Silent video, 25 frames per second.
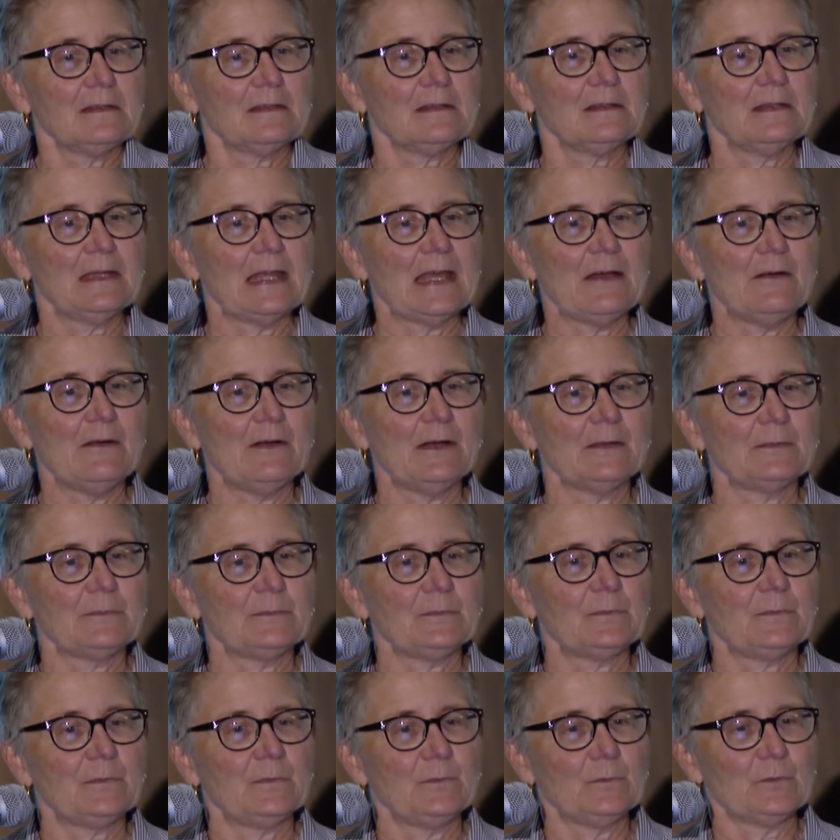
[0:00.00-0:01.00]
Now
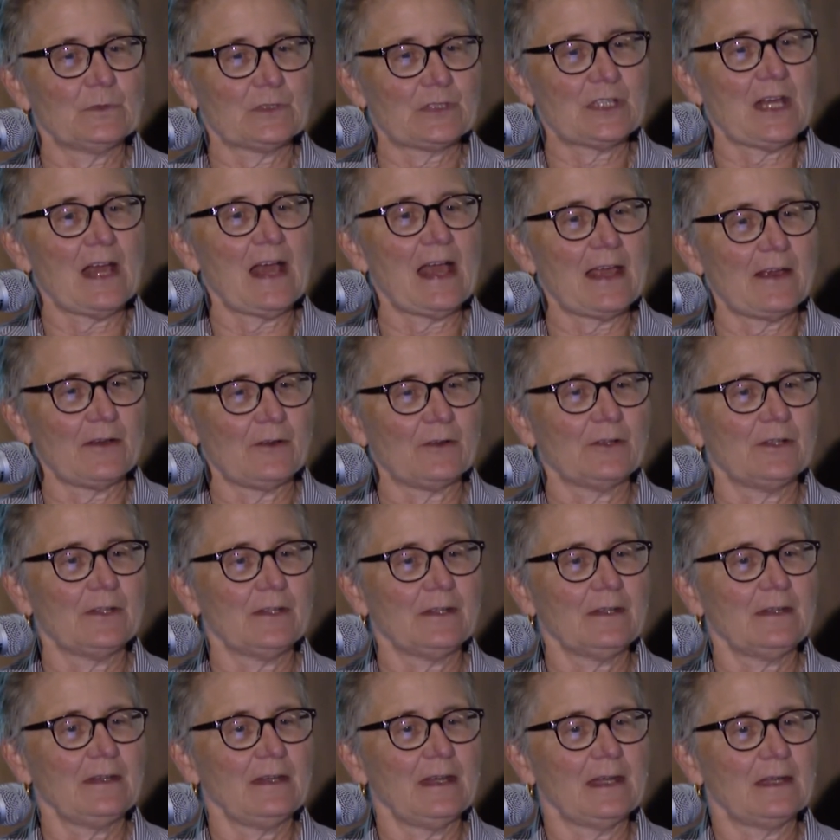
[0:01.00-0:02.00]
I'm retired
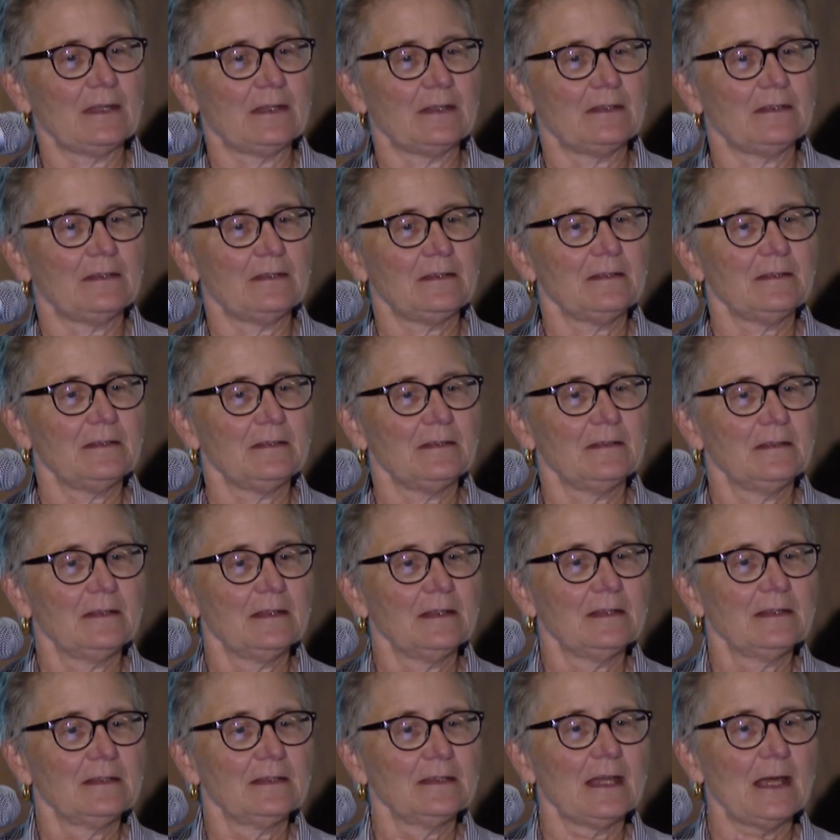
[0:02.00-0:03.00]
and
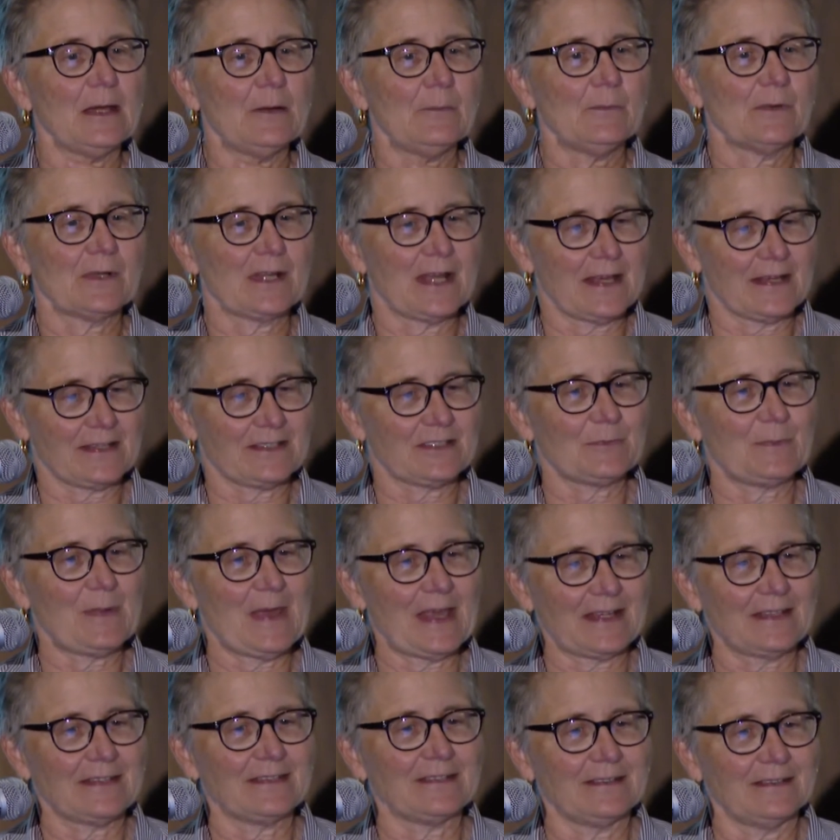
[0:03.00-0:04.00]
not what I
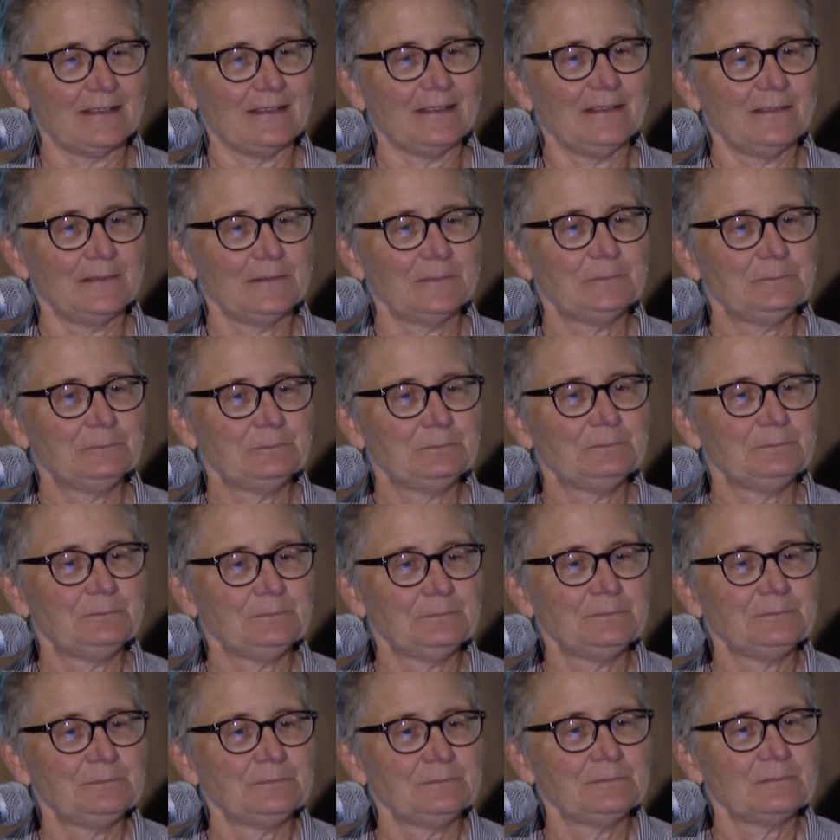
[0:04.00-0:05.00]
expected.
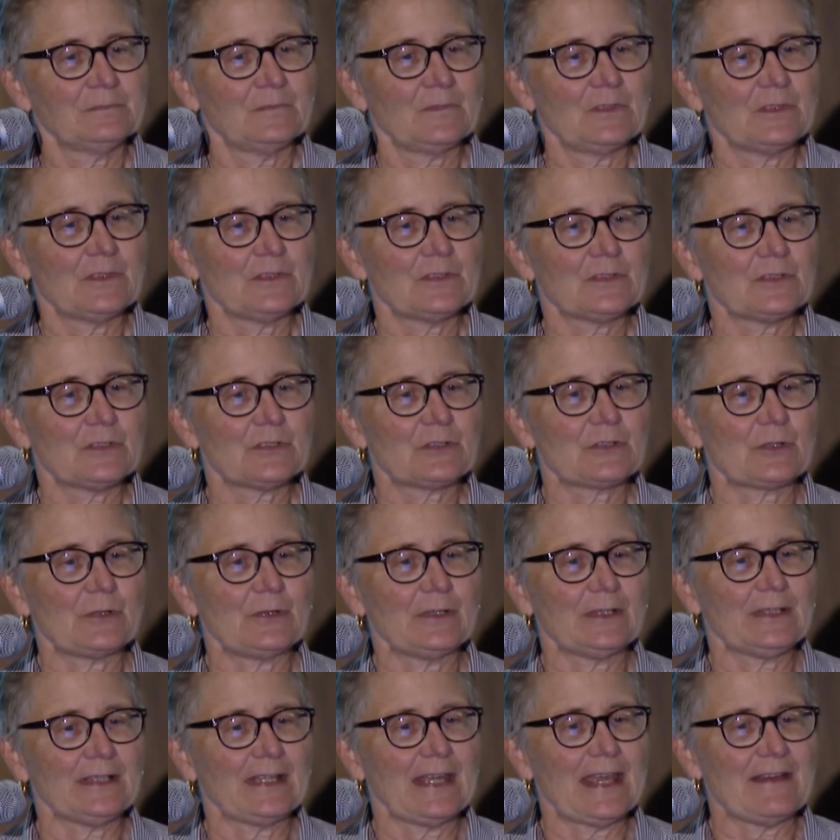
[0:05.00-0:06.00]

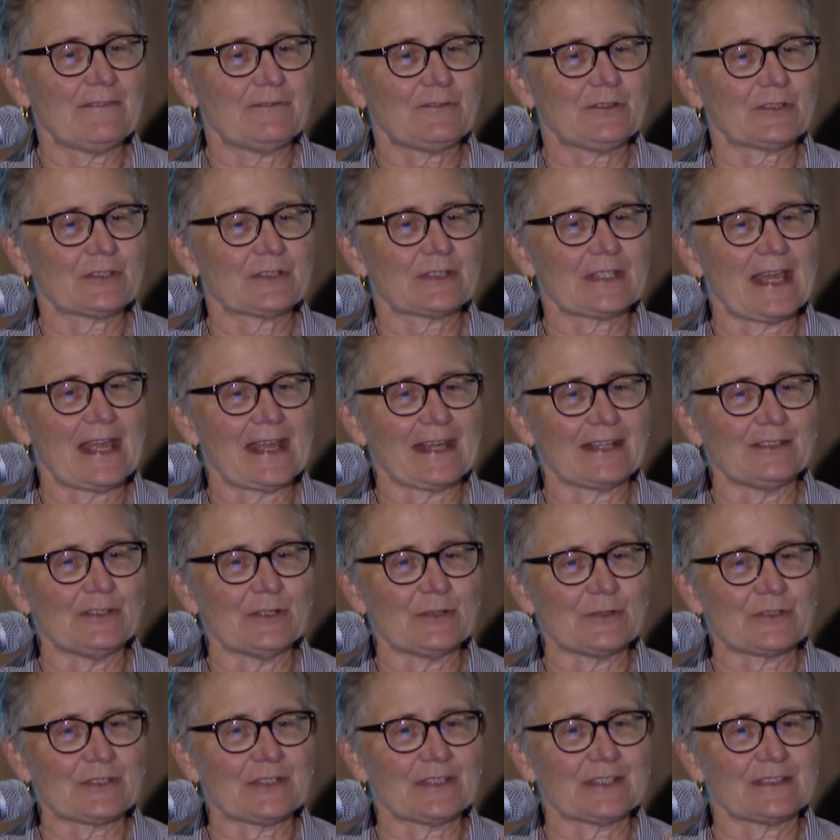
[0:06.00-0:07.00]
Shortly after
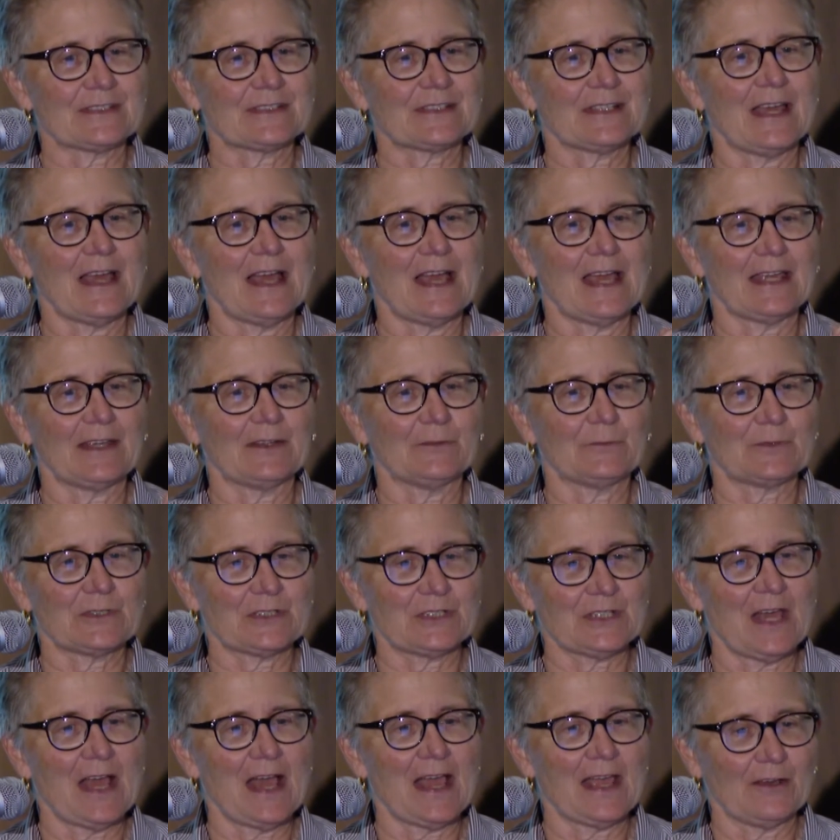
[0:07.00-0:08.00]
diagnosis, I
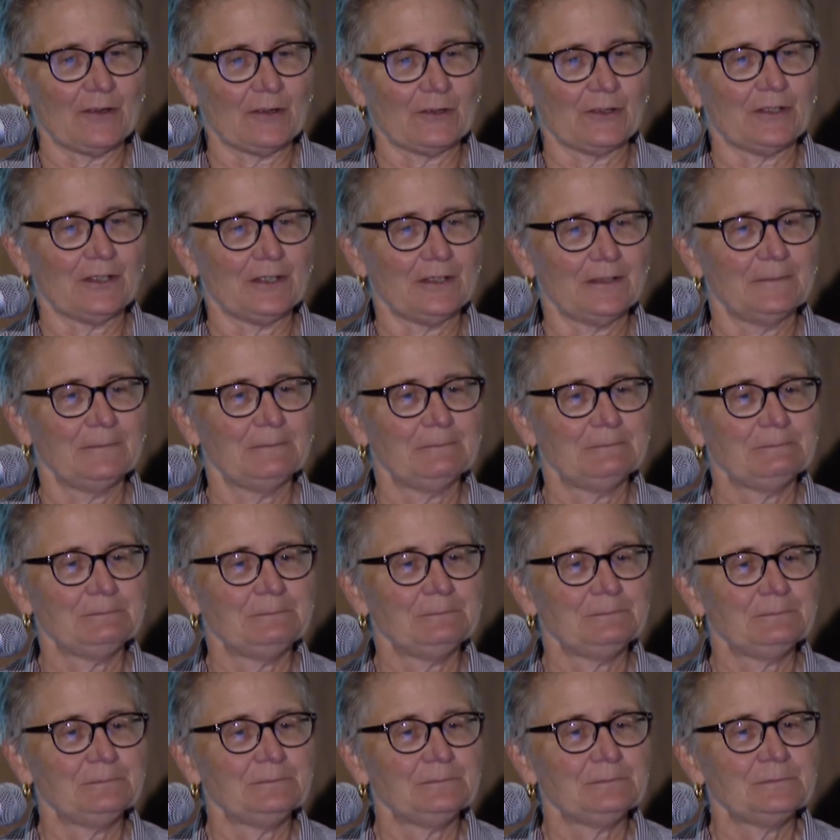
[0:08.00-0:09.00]
retired.
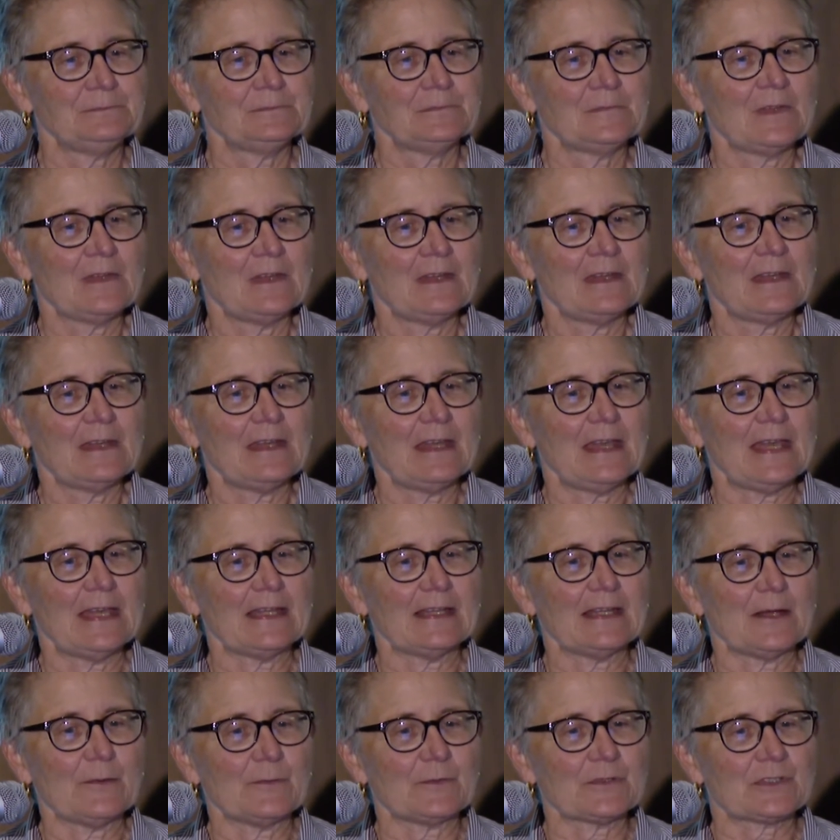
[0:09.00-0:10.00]

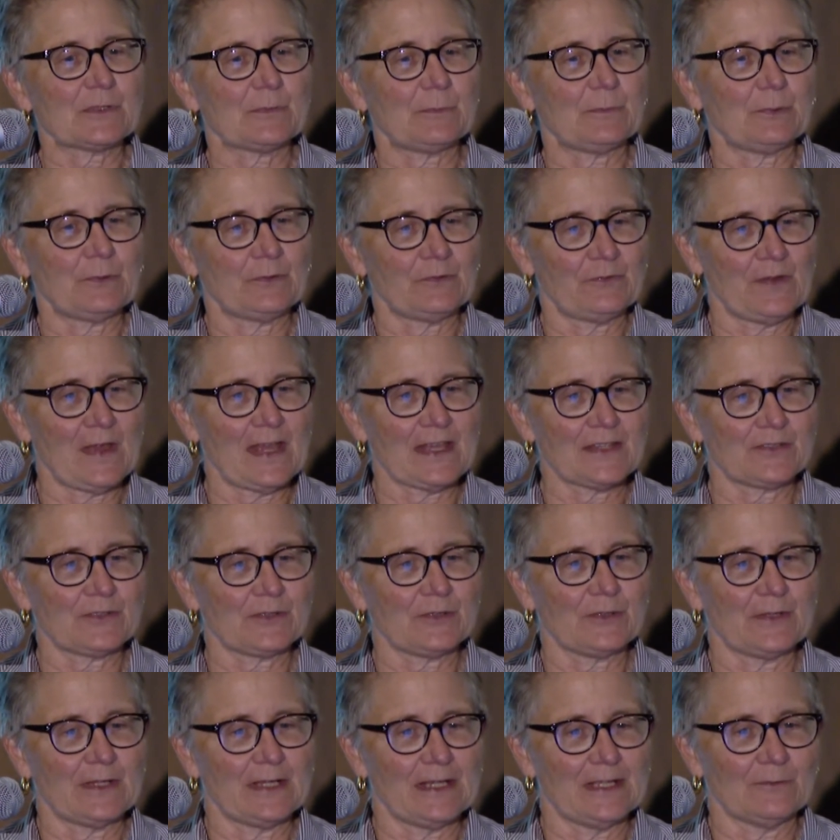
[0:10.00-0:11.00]
And I was a
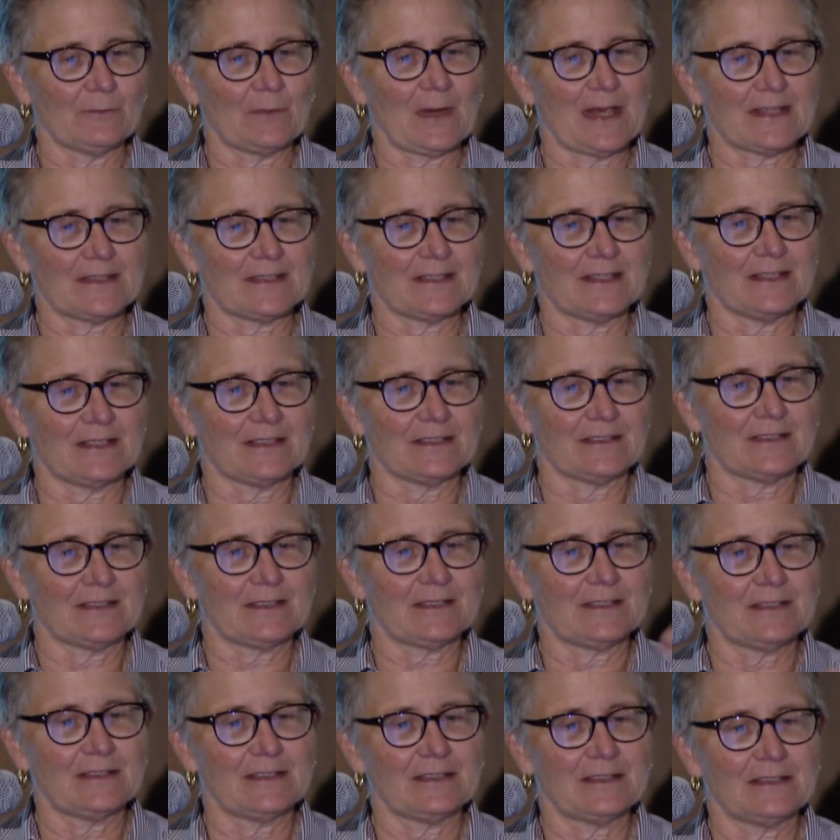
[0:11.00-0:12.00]
professor in
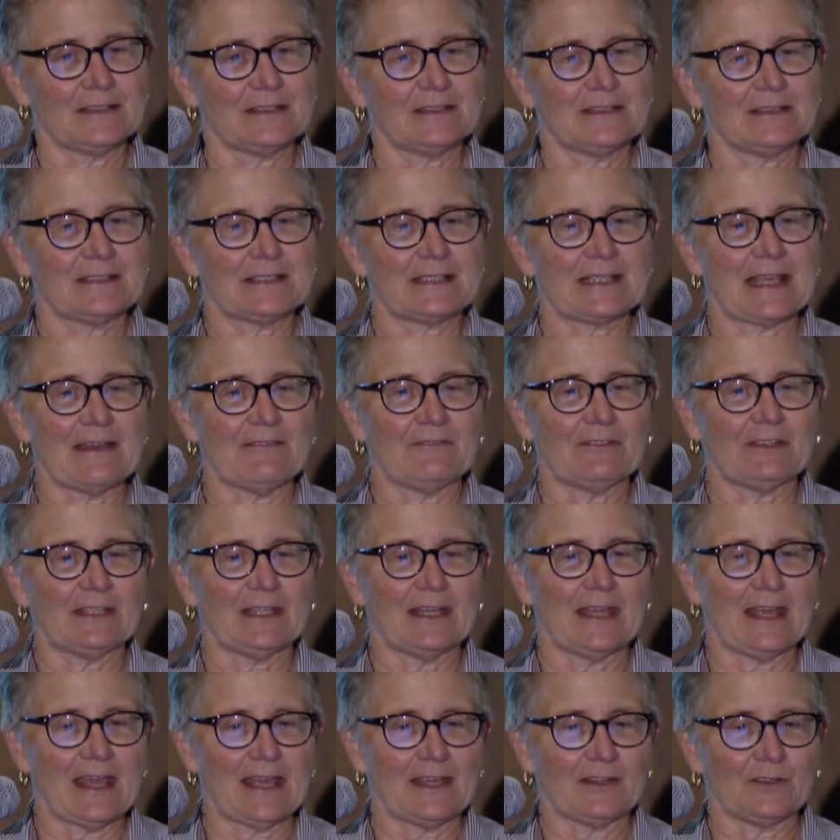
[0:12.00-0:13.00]
residence 7
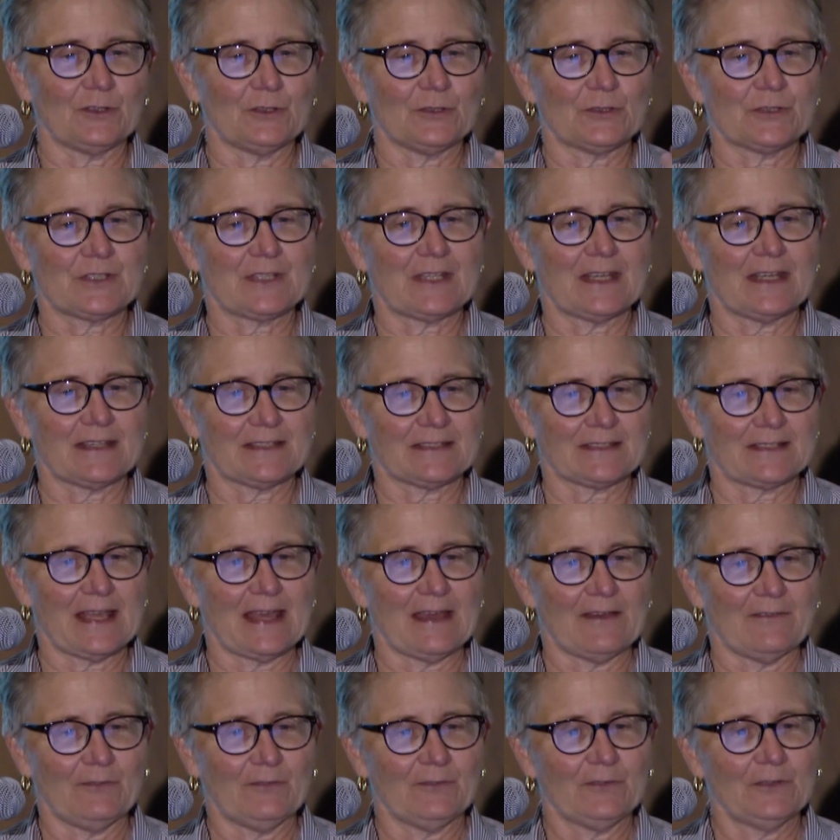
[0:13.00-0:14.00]
at
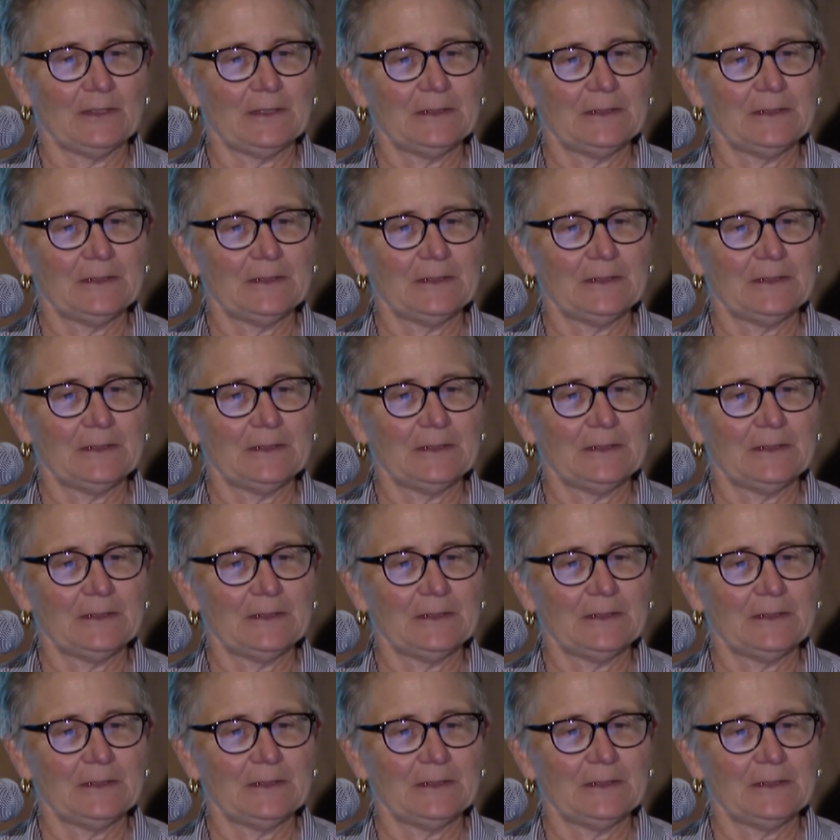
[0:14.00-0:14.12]
UCSF.